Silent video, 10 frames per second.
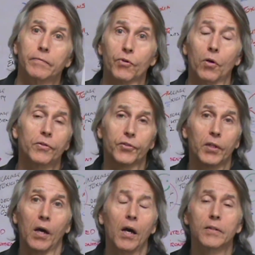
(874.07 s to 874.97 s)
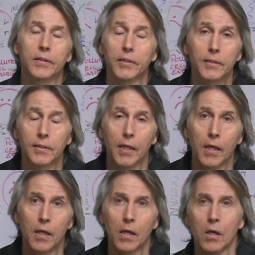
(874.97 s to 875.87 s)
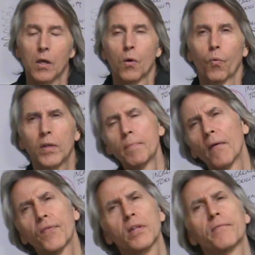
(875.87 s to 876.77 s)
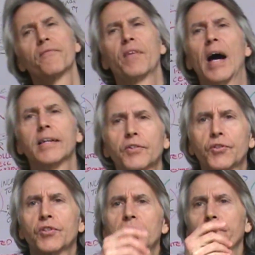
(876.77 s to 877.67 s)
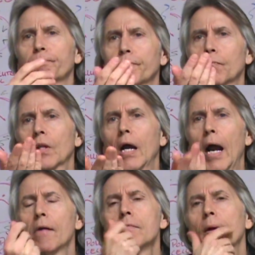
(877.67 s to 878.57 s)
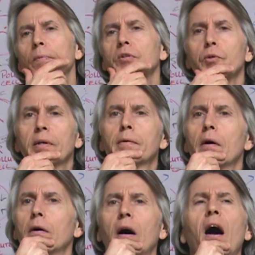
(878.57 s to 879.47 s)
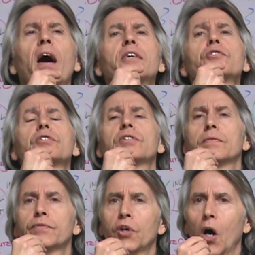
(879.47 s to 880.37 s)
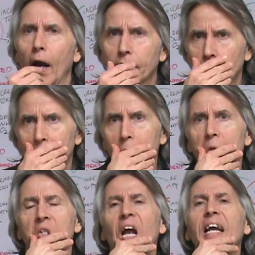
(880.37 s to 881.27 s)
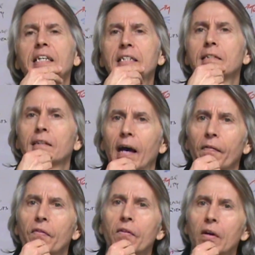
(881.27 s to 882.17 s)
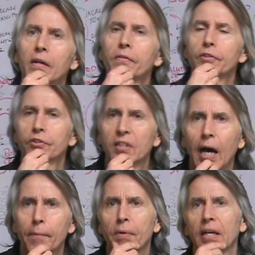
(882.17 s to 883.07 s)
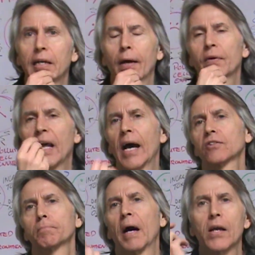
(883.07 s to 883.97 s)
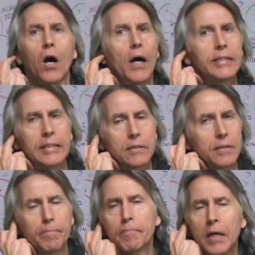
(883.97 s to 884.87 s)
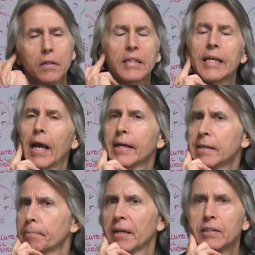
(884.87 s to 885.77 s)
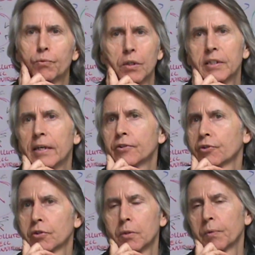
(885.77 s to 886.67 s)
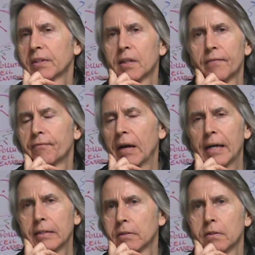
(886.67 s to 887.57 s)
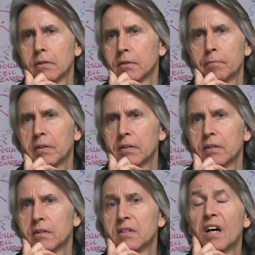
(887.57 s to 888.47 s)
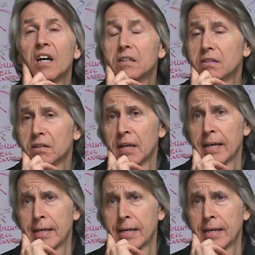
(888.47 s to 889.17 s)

Of course, the heart. What about the lymphatic system? I remember doing hundreds of talks through the 90s on this topic, and I would ask my audience, and barely anybody really understood what the lymphatic system does.